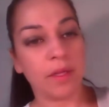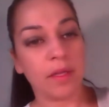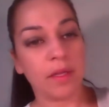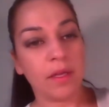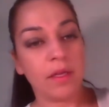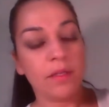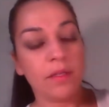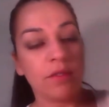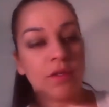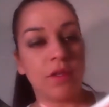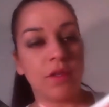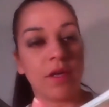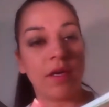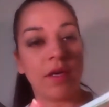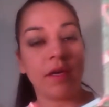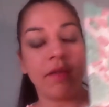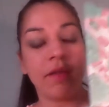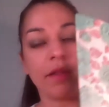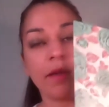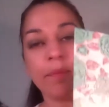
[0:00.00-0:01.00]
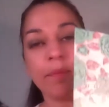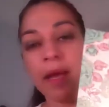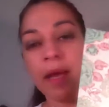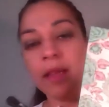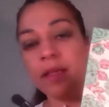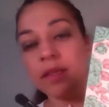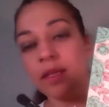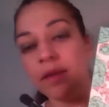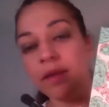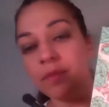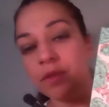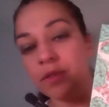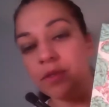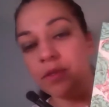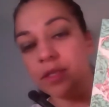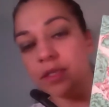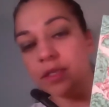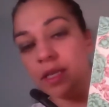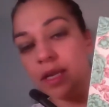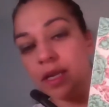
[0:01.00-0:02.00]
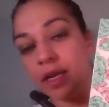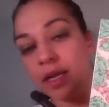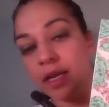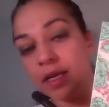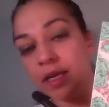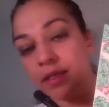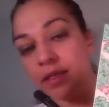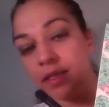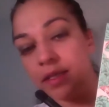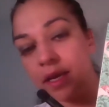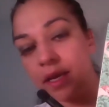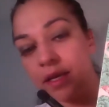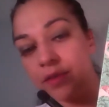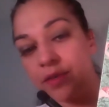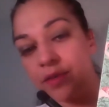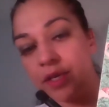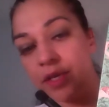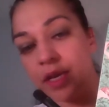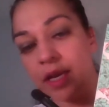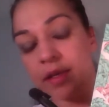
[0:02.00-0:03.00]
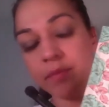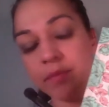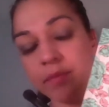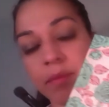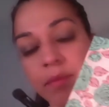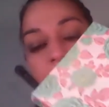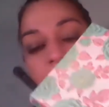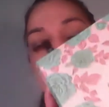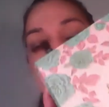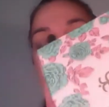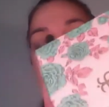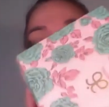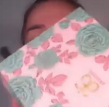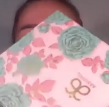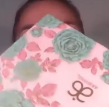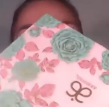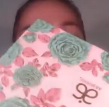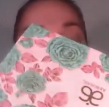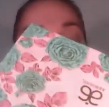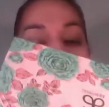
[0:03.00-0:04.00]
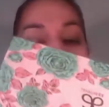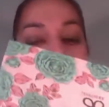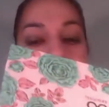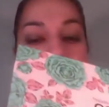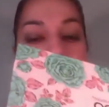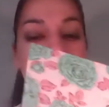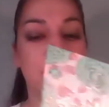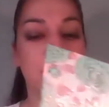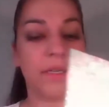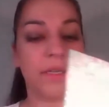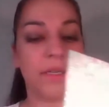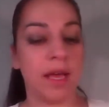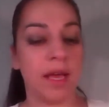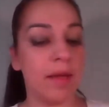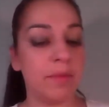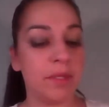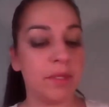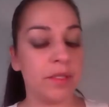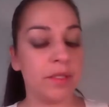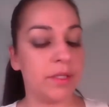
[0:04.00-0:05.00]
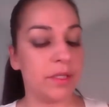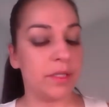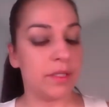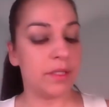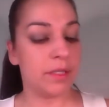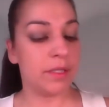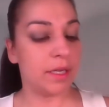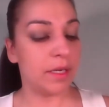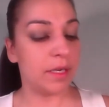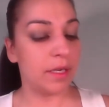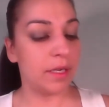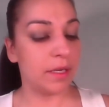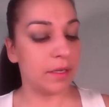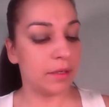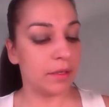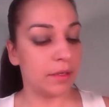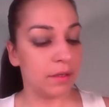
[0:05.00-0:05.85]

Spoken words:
So the palette that I'm using today is the Country Garden palette. It's an absolutely stunning